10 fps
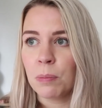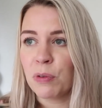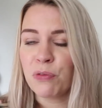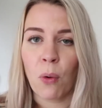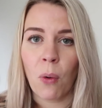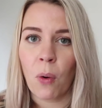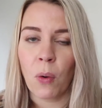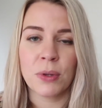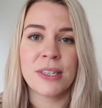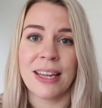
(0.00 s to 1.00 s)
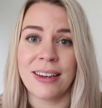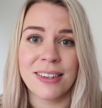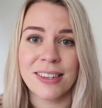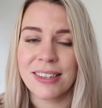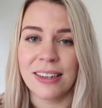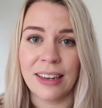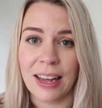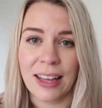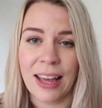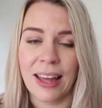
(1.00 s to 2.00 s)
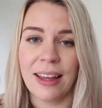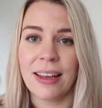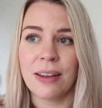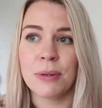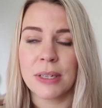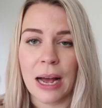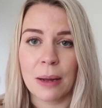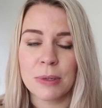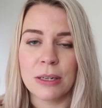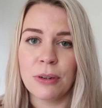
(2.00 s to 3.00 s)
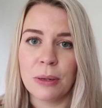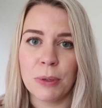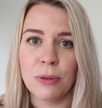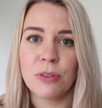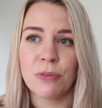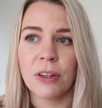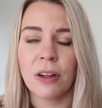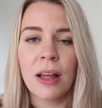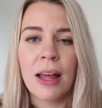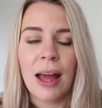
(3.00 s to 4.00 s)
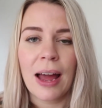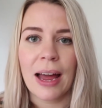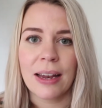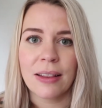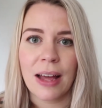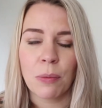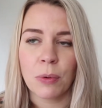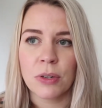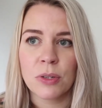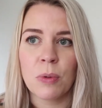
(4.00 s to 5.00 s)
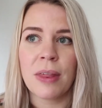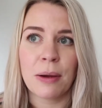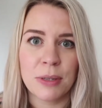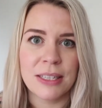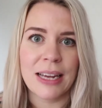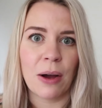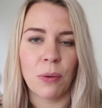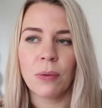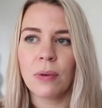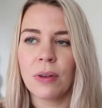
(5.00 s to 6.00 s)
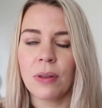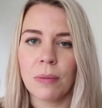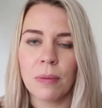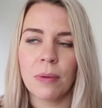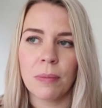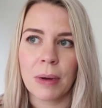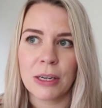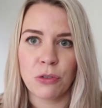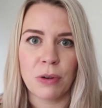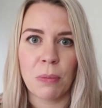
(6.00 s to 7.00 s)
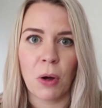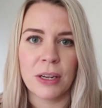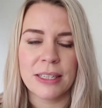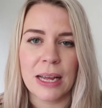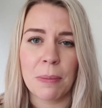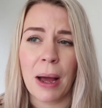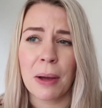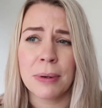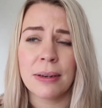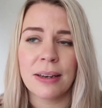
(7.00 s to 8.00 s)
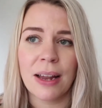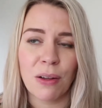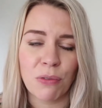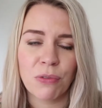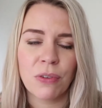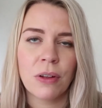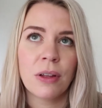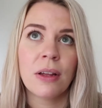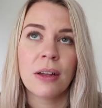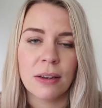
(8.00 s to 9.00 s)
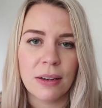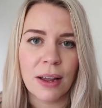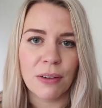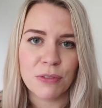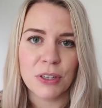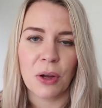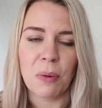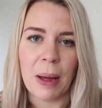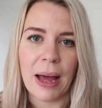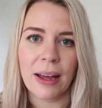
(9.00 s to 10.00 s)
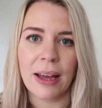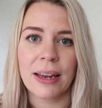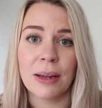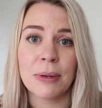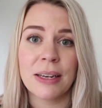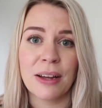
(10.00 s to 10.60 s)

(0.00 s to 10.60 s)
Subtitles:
before or since like it. It was absolutely beautiful, and that was without a doubt my dream holiday. But I would love to go back, and I would